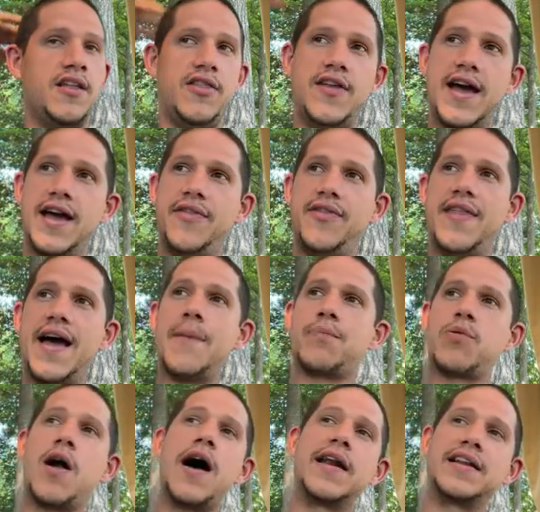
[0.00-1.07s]
then that
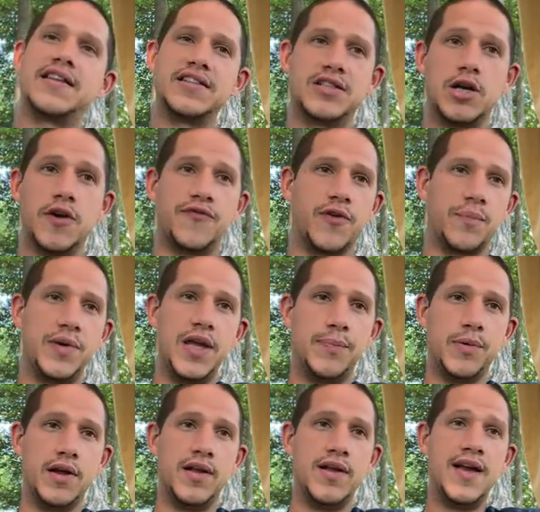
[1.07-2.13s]
product is good for
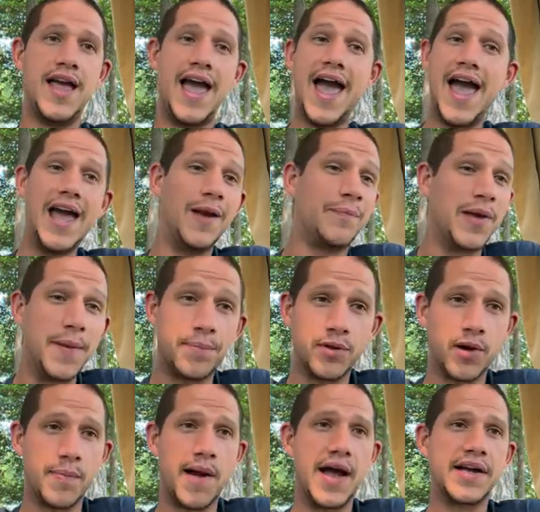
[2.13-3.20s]
people. And people
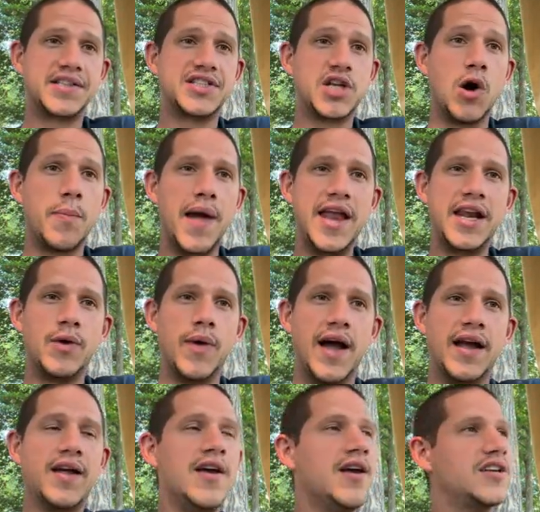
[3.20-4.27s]
are buying soap
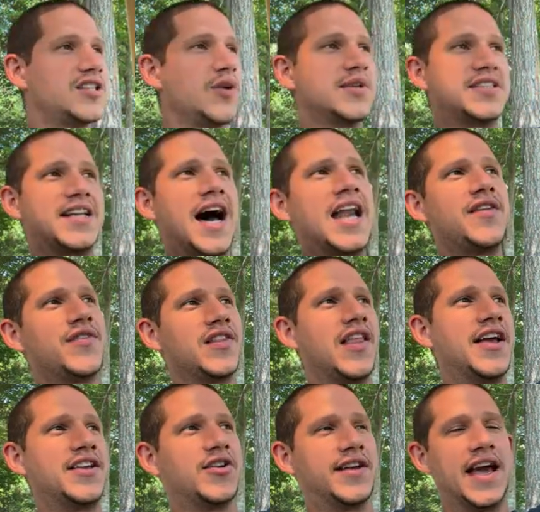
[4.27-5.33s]
anyway. So it's not even
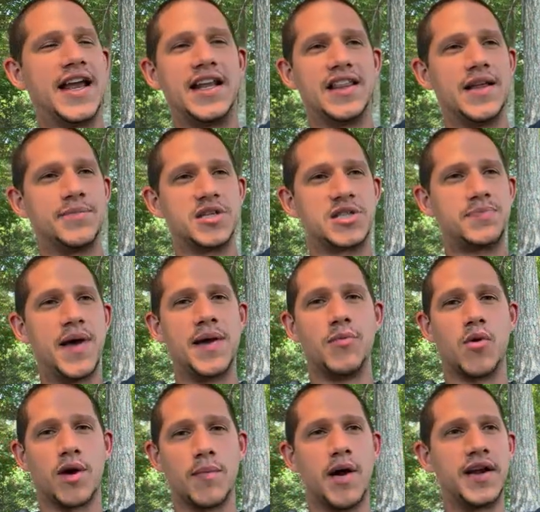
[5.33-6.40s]
like you're getting them to spend
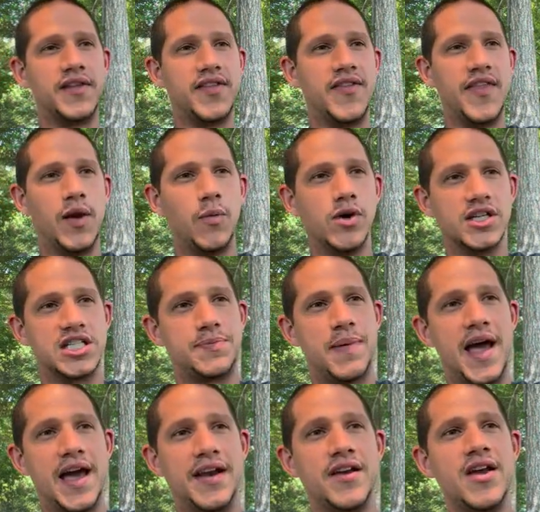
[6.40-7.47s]
more money than they would
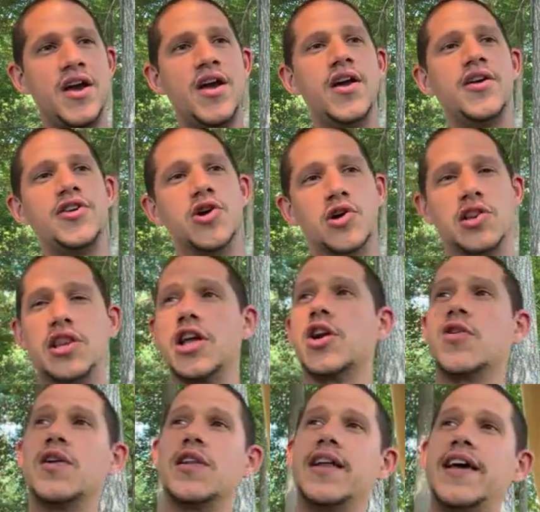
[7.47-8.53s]
spend. You're
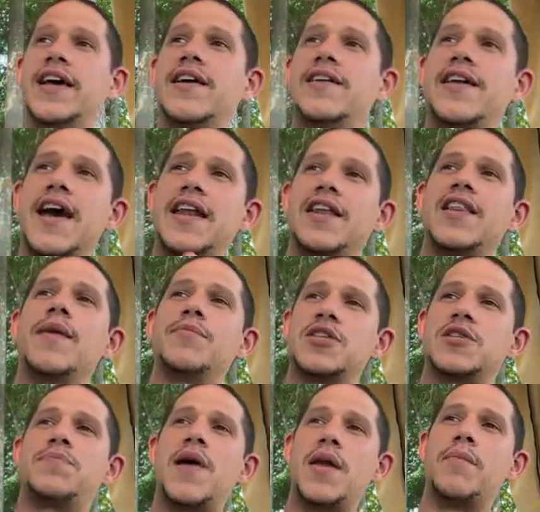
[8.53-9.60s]
literally getting them to
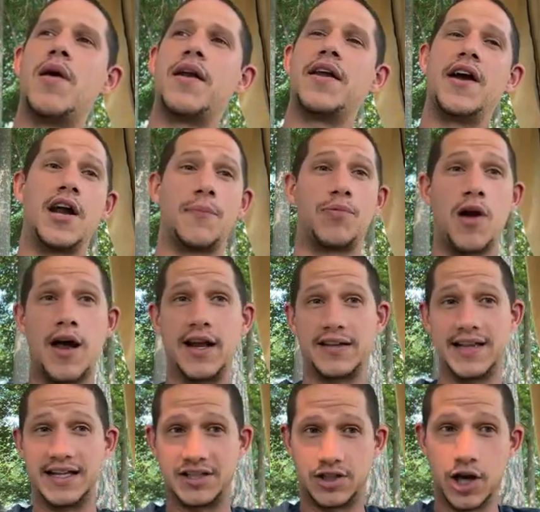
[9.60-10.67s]
spend money on a
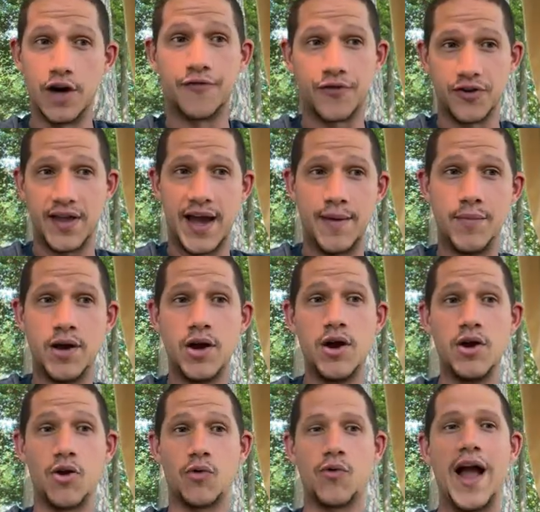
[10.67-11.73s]
product that's good for them
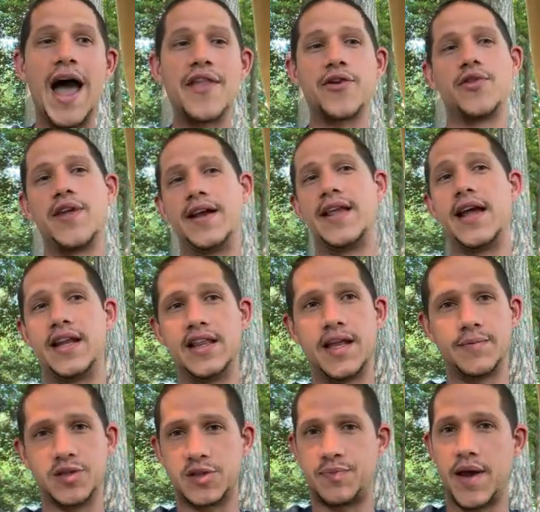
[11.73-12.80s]
rather than getting
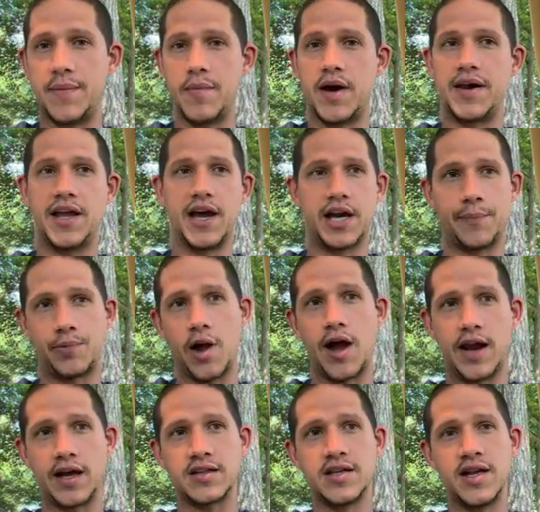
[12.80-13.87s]
them to spend money on a
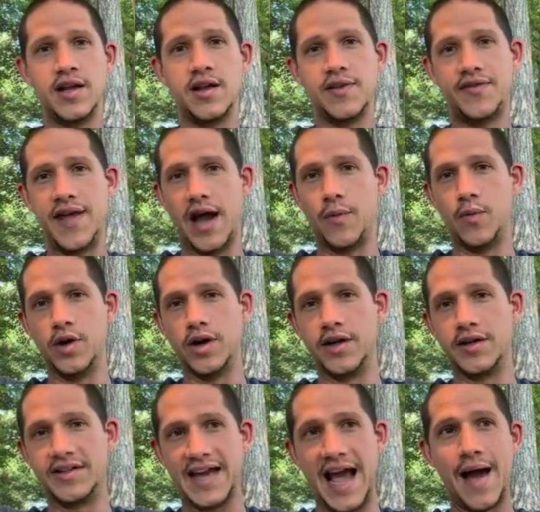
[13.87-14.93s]
product that
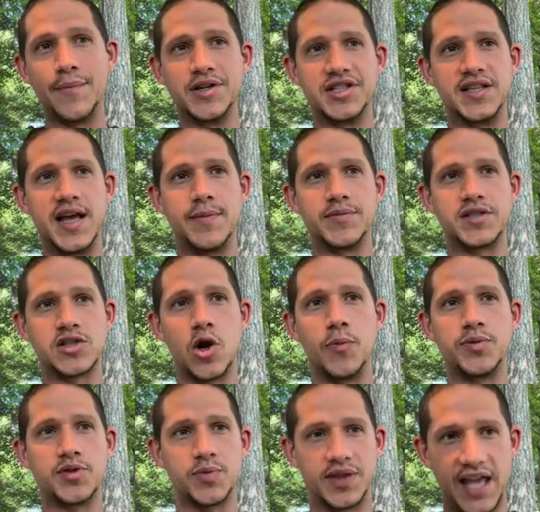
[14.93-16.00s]
would damage them,
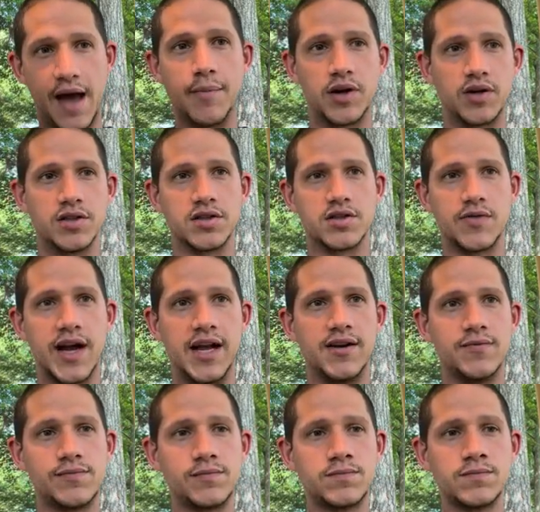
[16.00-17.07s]
soaps with chemicals, right?
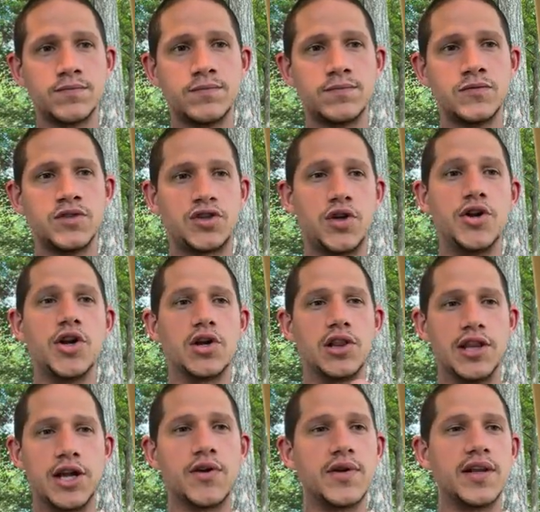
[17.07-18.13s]
So you're
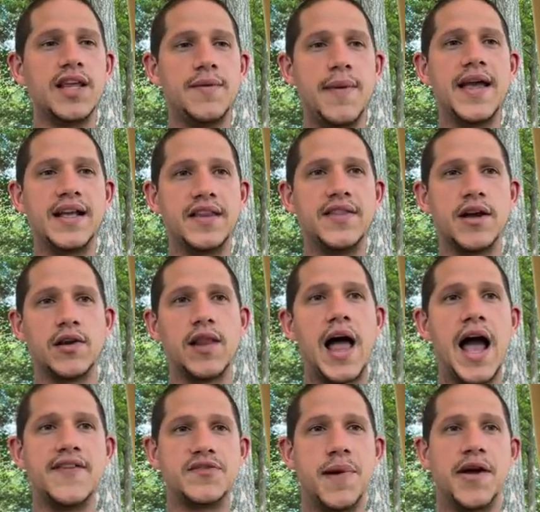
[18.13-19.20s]
literally making their
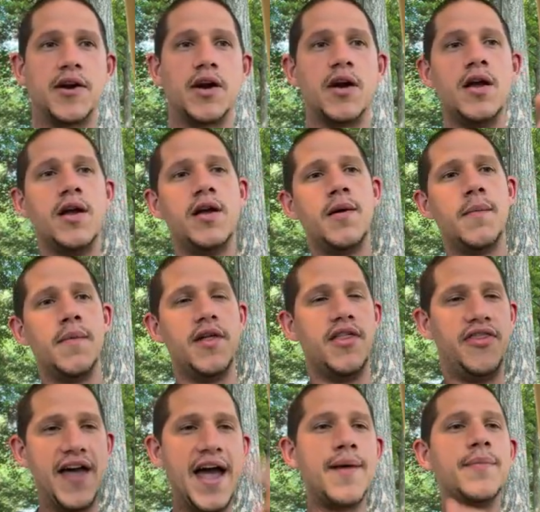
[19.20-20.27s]
lives better.
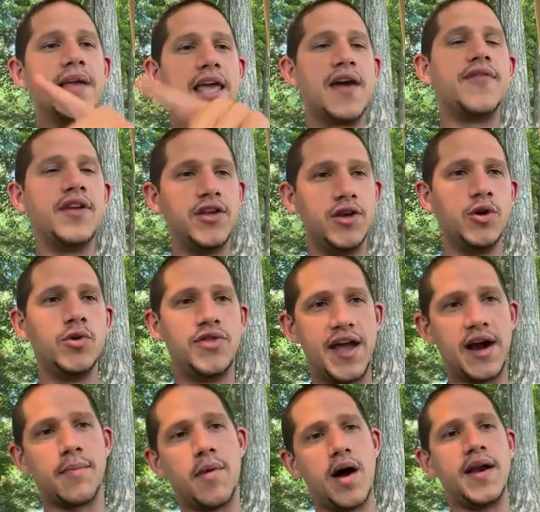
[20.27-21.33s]
Them giving you
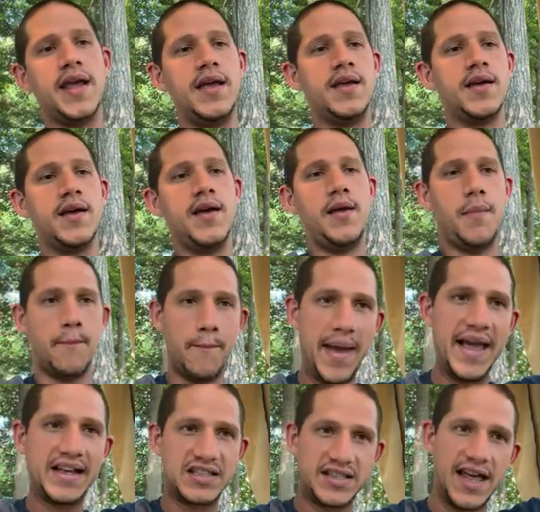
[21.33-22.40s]
their money
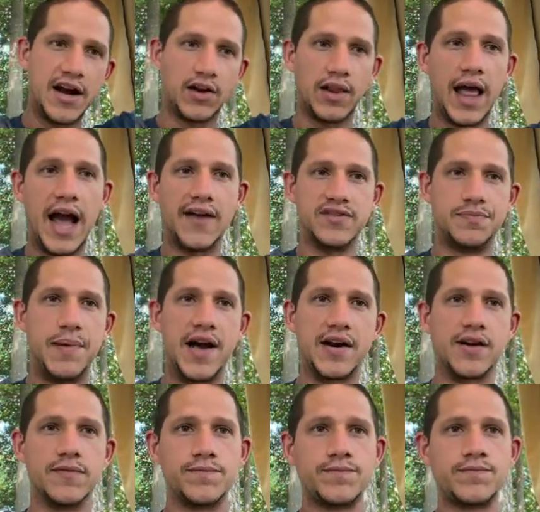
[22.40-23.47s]
makes their lives
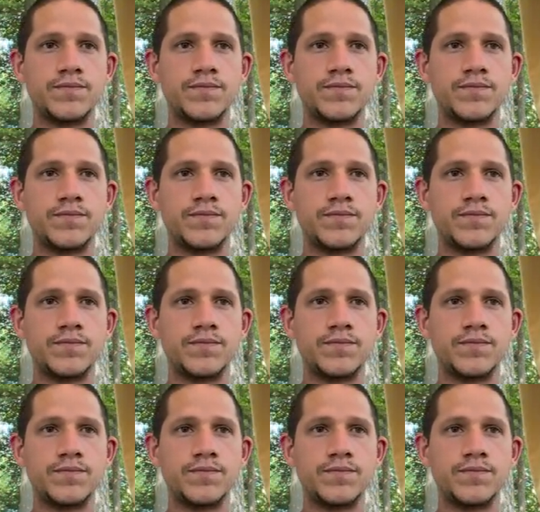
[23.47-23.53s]
better.